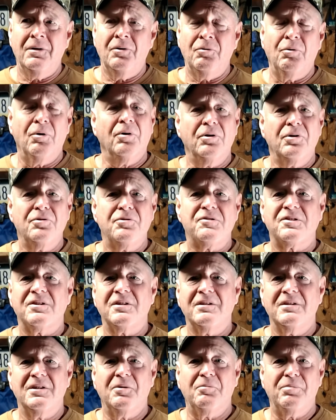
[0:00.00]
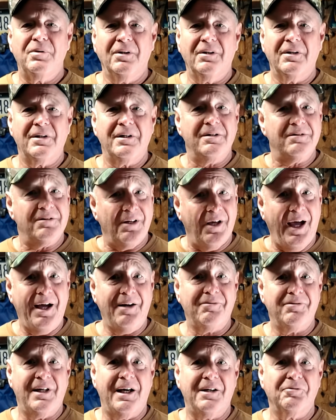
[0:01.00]
we're losing the ability to
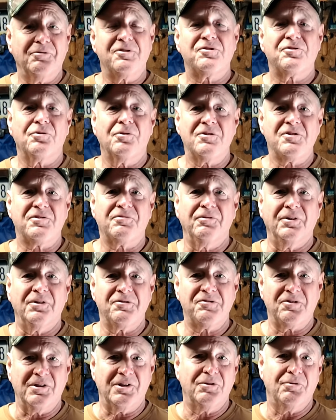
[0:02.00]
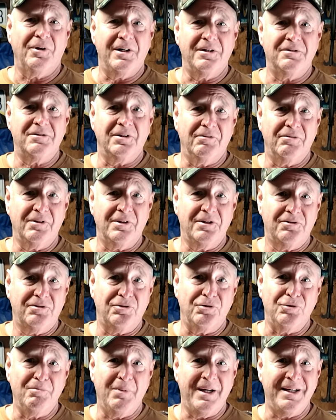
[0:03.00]
have that resourcefulness and creativity
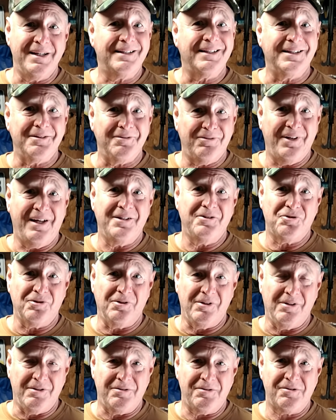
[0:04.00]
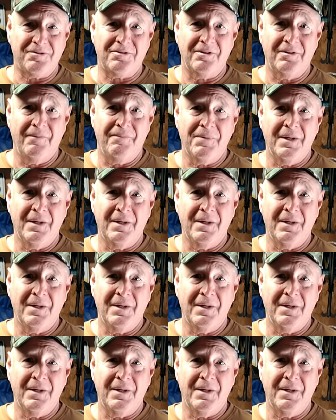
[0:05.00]
to make inventions.